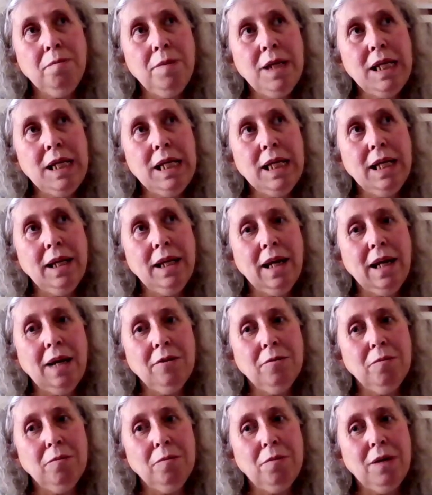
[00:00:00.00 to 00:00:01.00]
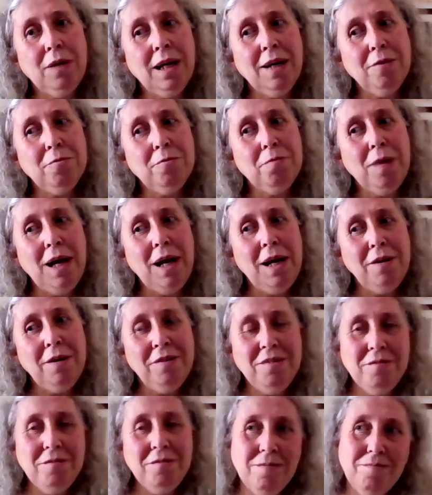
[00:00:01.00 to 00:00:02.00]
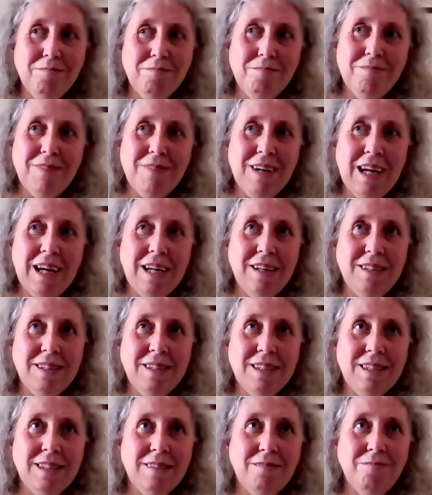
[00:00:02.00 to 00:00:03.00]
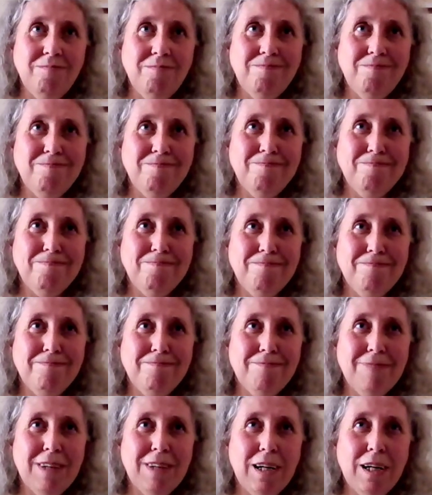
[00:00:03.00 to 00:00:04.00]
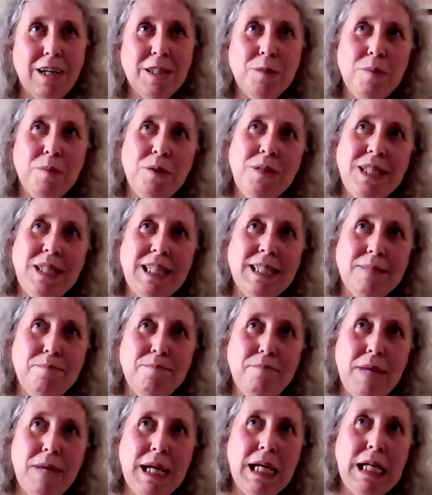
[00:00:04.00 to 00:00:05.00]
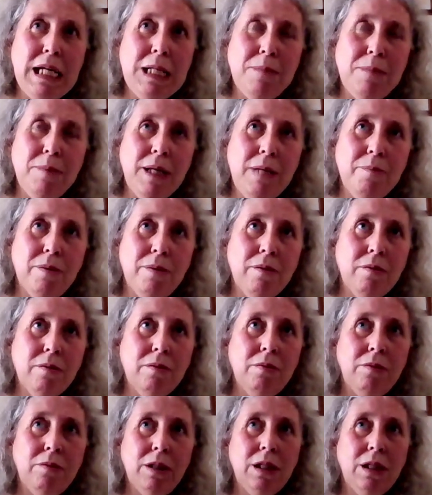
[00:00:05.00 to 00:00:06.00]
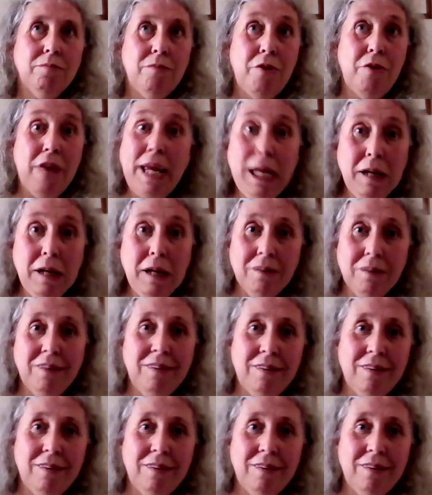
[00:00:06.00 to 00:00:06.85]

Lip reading: Being an out and proud parent has, I suppose it's made people think